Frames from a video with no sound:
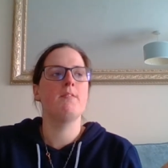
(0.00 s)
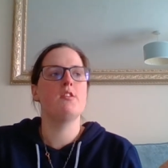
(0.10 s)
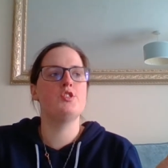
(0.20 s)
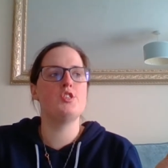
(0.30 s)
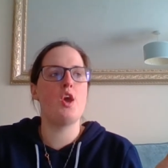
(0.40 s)

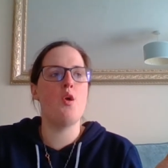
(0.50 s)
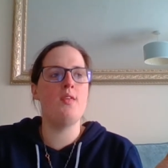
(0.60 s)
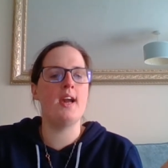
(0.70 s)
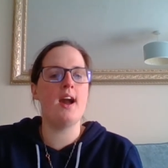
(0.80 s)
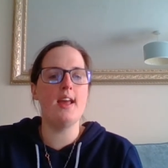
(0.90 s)
So
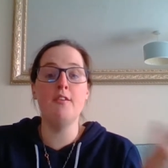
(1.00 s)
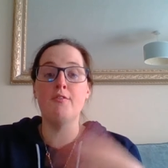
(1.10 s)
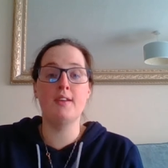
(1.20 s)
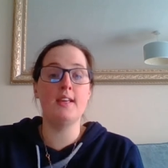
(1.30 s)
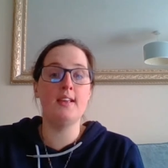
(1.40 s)
they kind
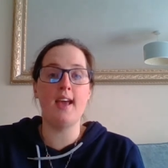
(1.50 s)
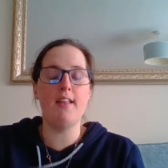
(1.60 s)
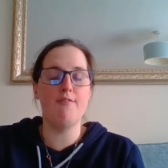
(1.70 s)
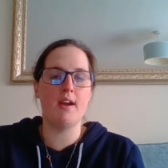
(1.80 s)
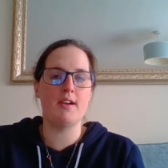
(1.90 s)
of
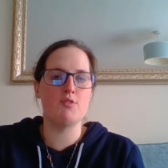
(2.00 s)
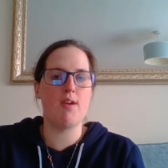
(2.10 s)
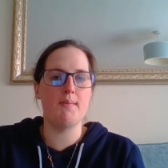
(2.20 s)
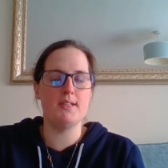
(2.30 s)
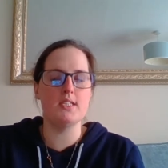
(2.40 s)
get various
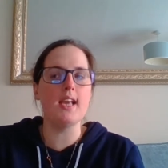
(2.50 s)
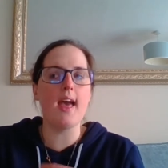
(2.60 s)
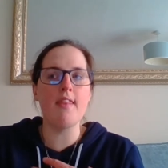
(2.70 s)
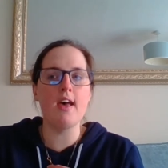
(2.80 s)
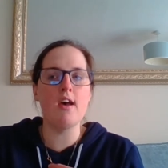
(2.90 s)
rabbits
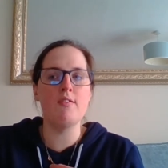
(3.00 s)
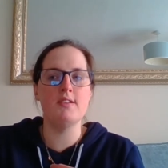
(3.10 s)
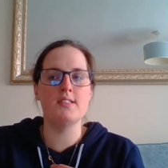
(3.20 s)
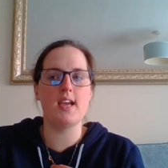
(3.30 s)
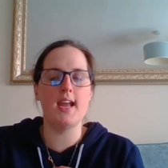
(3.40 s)
together
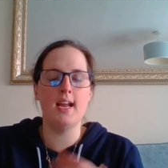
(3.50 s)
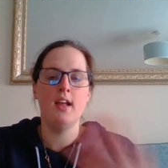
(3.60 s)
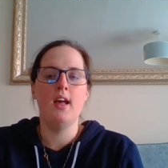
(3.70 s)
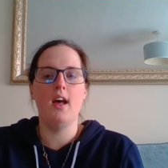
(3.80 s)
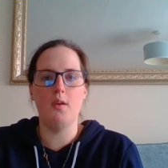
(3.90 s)
and say,
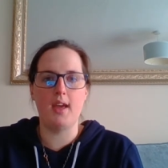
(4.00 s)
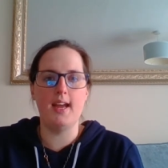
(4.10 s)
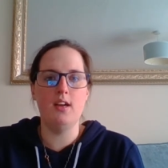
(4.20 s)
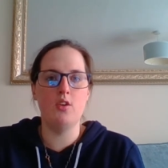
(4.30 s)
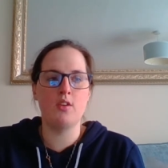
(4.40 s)

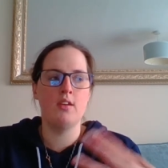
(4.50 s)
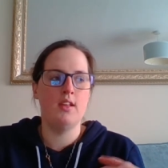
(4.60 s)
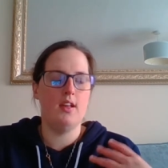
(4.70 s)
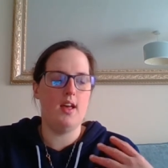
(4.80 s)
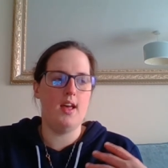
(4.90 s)
okay, look,
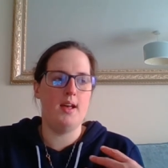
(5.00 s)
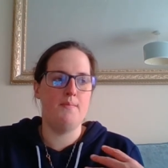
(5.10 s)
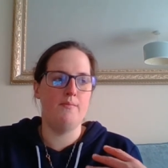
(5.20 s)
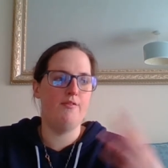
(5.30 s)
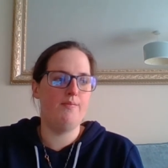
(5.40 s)

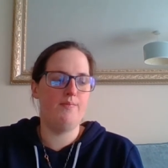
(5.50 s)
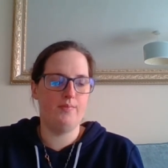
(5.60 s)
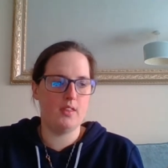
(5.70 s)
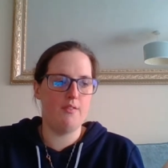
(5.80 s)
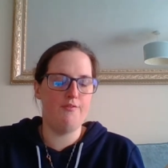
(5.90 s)
um,
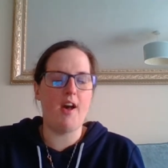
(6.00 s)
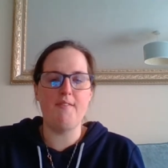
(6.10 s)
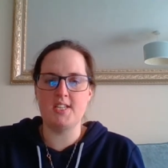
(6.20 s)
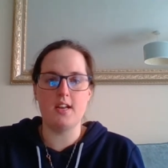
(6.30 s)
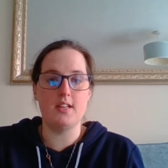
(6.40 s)
Fiver
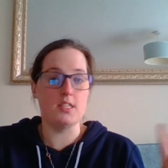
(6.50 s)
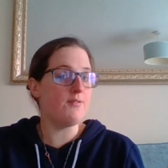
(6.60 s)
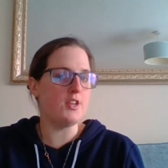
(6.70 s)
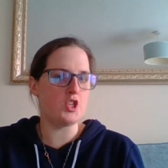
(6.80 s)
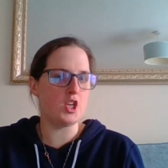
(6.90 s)
has had this
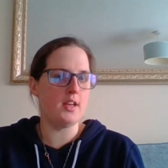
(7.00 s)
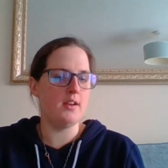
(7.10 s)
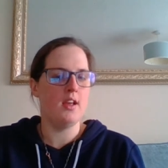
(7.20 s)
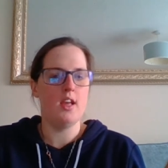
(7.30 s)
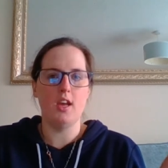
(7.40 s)

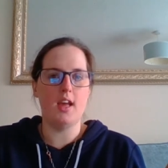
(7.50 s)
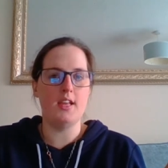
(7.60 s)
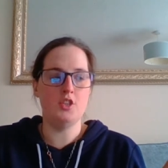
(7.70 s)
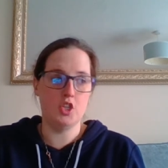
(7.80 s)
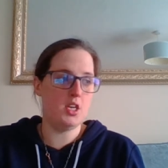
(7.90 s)
vision.
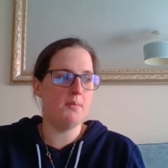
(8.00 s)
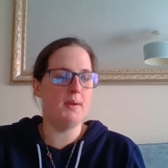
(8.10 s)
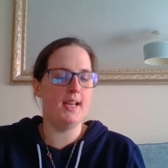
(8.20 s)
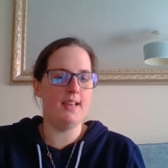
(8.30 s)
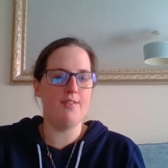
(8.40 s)
Do you
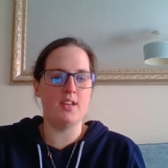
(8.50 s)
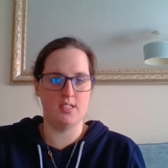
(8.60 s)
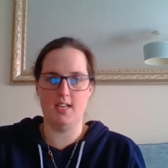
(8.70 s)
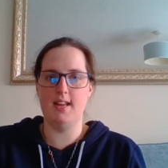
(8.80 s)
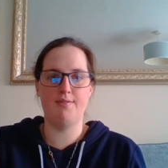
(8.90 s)
believe
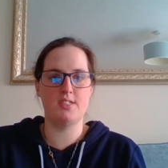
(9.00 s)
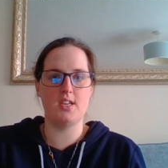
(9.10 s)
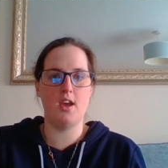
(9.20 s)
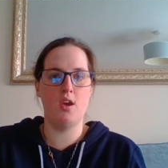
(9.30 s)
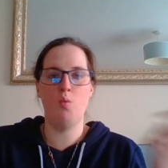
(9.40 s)
us? And if
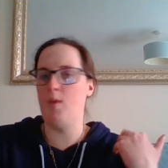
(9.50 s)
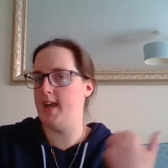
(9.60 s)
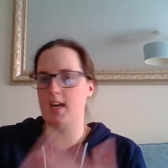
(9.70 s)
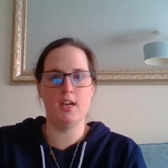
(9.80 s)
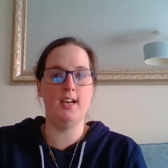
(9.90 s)
so, we're
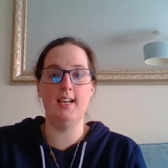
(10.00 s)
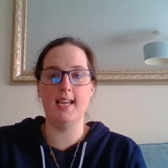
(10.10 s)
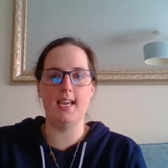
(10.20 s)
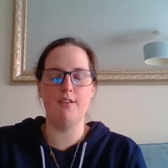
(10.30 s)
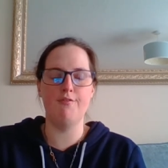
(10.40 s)
going to
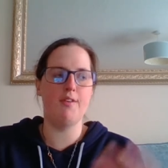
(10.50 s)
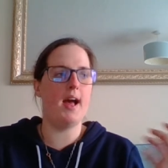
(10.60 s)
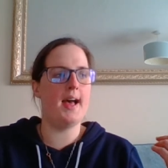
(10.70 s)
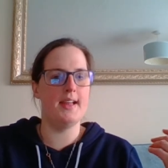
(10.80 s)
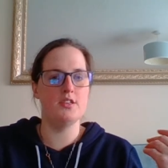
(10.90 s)
leave,
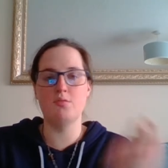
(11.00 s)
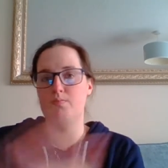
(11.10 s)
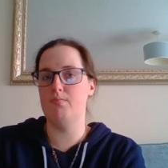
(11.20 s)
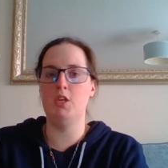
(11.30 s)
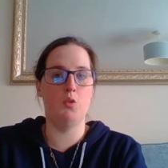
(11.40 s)
and
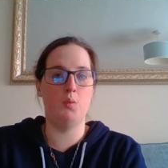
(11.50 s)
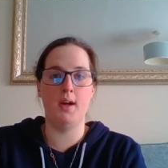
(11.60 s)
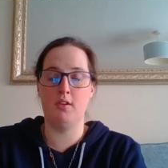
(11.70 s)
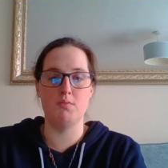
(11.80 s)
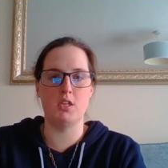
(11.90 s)
you're
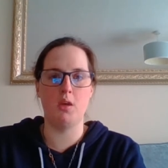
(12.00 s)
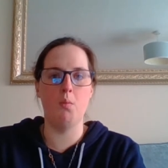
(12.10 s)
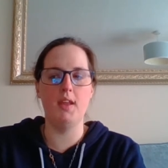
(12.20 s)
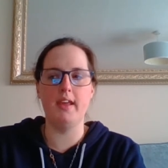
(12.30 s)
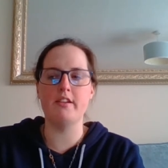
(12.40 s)
welcome to come
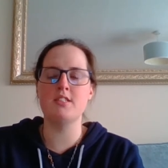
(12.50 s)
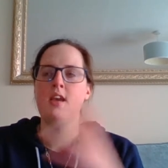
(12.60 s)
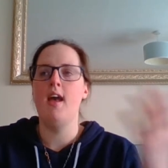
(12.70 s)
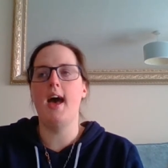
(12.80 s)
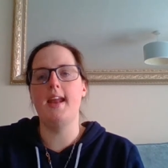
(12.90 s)
with us.
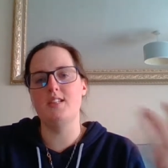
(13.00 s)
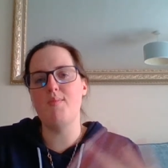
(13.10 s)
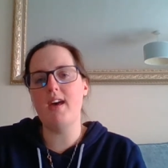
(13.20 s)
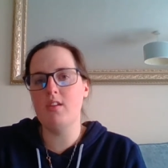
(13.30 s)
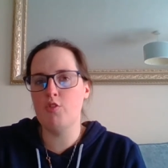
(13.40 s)
And it's
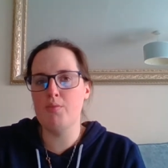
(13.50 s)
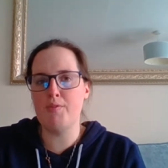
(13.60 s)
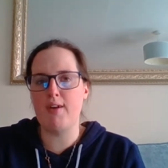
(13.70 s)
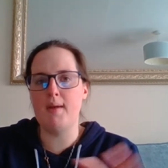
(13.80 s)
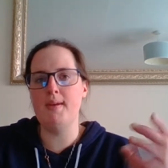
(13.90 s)
about the group
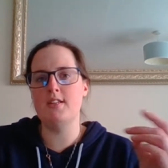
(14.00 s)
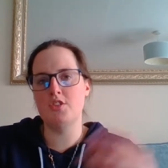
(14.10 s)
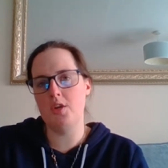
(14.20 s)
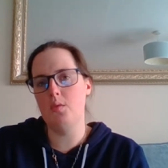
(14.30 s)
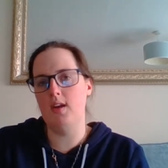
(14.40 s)
of rabbits
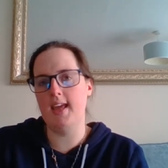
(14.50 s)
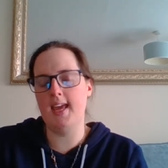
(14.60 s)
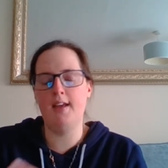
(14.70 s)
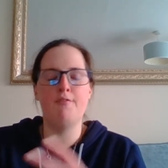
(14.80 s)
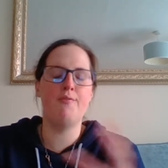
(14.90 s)
who
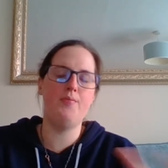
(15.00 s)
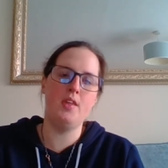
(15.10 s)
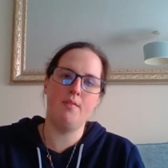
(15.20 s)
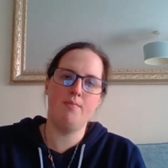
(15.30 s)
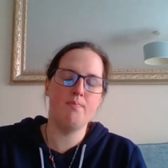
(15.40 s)
leave the